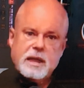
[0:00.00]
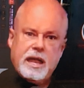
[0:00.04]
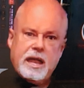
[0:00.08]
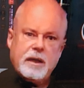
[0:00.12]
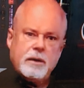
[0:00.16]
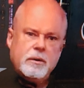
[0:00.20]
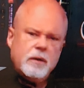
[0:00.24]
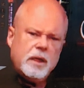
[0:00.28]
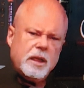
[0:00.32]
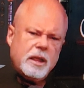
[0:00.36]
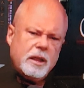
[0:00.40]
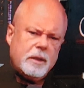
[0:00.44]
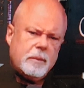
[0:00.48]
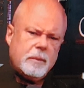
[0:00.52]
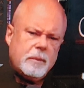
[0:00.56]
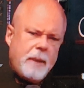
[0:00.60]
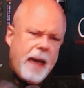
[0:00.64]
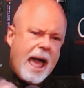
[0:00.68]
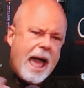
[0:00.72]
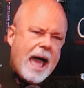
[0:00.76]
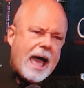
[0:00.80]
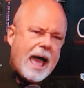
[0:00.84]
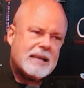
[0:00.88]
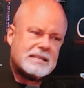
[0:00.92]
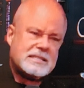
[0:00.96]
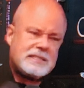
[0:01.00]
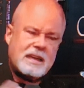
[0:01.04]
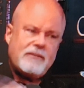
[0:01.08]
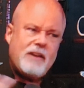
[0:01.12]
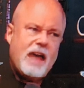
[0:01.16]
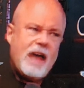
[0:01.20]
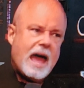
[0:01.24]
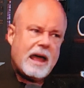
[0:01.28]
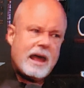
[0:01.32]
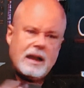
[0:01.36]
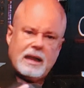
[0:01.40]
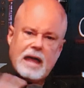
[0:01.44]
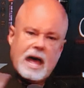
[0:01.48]
And in the past, I've
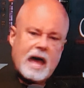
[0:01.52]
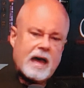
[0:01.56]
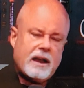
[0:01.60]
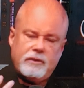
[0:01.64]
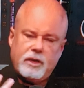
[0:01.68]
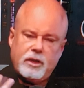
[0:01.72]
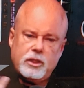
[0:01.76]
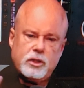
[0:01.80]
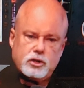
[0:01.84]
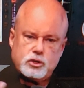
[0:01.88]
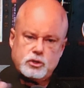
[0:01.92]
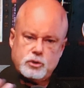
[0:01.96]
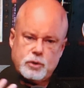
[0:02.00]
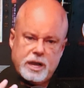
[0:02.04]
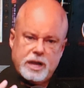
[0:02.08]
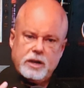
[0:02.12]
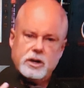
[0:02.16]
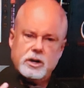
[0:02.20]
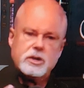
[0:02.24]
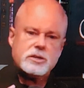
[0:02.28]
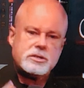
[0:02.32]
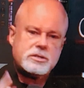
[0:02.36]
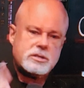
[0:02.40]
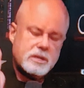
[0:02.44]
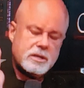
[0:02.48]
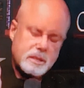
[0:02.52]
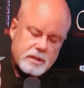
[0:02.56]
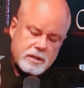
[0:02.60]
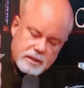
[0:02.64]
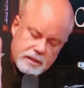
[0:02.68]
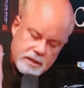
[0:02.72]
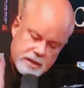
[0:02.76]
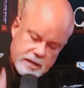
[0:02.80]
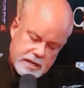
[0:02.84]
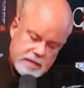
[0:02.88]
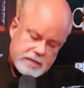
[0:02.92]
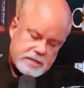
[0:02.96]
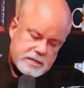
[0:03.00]
had a lot of other trainers.
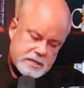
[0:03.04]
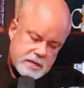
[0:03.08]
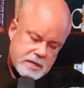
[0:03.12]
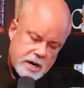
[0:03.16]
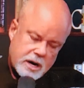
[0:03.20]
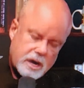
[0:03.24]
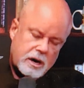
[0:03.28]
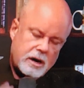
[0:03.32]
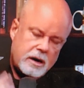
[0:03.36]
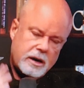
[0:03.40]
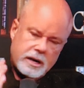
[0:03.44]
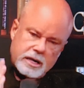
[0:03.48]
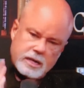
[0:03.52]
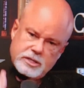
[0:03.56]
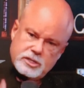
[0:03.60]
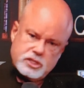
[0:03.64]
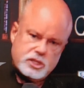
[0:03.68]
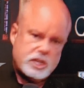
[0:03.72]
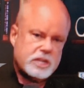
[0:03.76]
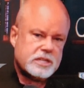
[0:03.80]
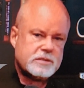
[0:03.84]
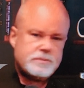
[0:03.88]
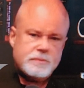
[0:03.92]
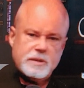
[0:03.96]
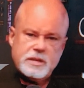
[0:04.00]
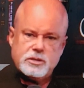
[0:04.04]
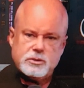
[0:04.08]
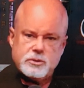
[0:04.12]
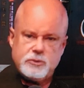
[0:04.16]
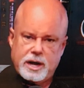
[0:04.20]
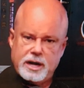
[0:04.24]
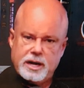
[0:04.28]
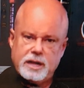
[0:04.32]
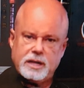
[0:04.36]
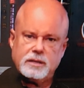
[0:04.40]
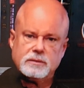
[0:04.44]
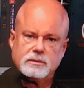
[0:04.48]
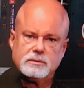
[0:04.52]
This year, it's just me
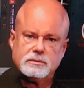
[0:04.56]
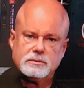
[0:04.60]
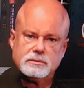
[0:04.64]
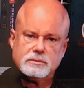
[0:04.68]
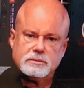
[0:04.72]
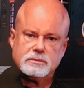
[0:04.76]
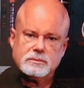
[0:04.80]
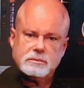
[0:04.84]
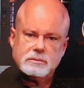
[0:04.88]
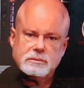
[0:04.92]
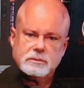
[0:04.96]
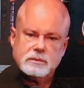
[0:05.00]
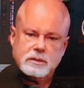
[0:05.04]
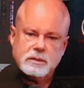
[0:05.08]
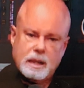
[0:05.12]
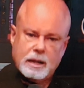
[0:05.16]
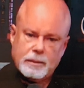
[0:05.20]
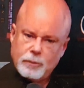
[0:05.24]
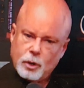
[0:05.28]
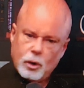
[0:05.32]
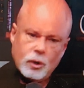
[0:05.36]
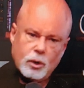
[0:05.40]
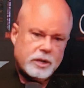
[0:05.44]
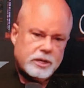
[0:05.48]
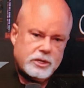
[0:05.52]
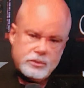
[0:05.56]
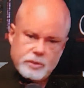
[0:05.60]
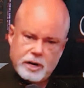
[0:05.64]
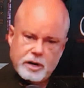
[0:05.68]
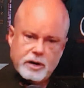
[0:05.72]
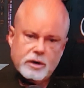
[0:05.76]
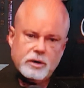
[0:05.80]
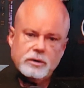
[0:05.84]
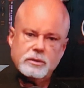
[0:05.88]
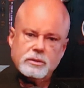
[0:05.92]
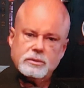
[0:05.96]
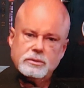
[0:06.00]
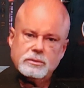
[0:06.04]
training. I'm the only
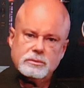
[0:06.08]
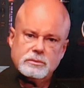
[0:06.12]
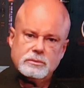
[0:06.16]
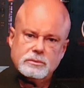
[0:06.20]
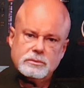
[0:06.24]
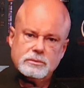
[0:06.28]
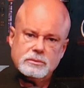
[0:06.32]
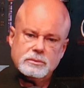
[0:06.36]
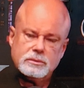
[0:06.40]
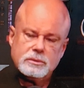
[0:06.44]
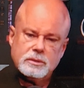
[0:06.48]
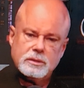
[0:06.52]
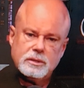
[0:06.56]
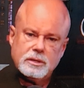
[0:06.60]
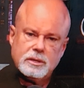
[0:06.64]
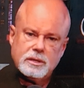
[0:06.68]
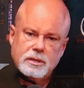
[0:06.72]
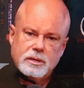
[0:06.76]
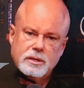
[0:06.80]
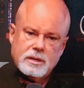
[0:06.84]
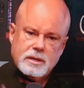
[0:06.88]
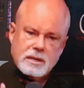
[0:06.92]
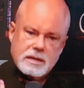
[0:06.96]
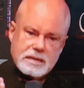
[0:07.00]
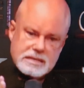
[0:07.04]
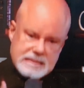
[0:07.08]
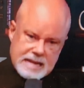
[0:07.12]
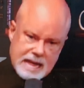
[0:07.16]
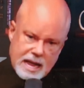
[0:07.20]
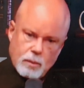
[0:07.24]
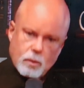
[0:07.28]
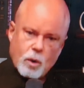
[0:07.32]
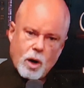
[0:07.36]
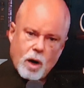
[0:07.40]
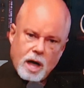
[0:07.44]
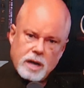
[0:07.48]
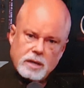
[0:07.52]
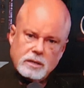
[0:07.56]
trainer. Day
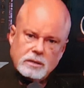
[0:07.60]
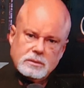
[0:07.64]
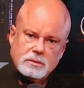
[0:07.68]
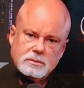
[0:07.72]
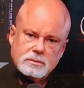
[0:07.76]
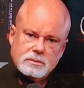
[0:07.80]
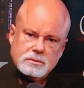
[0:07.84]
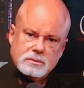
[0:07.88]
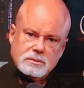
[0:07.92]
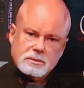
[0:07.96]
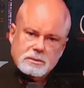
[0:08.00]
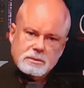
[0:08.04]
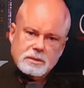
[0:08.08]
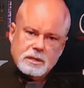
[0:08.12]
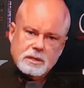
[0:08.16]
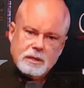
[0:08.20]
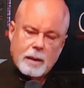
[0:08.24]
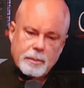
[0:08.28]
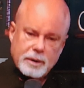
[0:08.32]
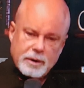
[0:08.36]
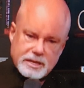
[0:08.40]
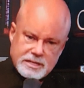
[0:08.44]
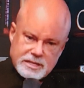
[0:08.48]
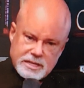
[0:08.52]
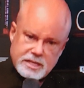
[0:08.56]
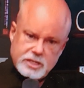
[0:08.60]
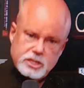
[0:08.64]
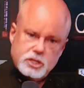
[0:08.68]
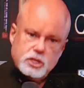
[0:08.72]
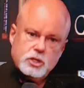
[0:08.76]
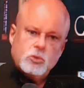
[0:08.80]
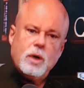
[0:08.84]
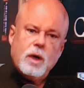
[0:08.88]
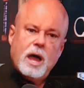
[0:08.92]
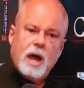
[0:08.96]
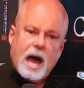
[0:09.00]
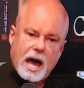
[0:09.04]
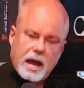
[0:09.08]
one, I'm going to teach
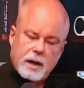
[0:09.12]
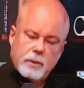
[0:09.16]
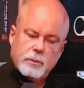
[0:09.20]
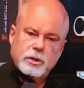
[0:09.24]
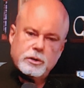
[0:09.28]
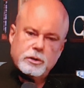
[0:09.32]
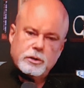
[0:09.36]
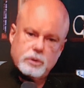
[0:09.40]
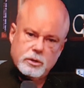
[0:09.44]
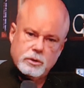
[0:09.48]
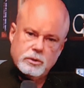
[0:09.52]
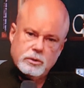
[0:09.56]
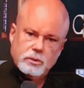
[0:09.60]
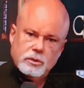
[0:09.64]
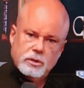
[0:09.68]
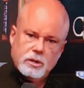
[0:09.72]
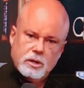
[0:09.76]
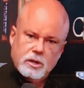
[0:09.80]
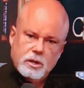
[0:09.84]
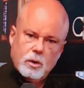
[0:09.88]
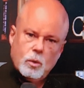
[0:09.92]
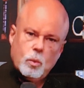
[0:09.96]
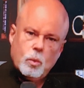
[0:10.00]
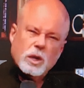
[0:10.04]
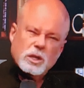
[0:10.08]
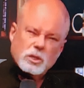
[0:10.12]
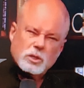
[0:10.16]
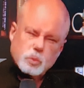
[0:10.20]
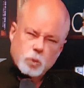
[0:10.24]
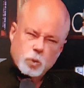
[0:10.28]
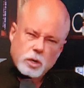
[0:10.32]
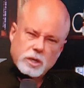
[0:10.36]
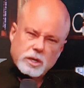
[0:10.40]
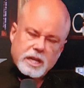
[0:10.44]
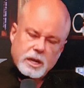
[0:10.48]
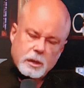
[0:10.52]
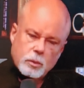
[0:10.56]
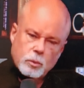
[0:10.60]
you how to recruit. What's
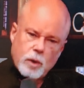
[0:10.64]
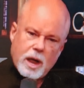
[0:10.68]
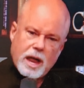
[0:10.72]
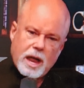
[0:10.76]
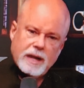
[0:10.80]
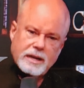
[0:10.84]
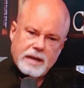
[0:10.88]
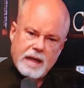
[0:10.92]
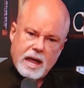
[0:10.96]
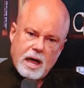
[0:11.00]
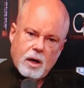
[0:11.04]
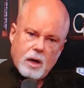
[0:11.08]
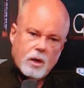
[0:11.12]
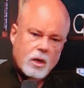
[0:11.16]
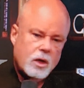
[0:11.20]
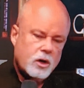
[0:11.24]
working right now.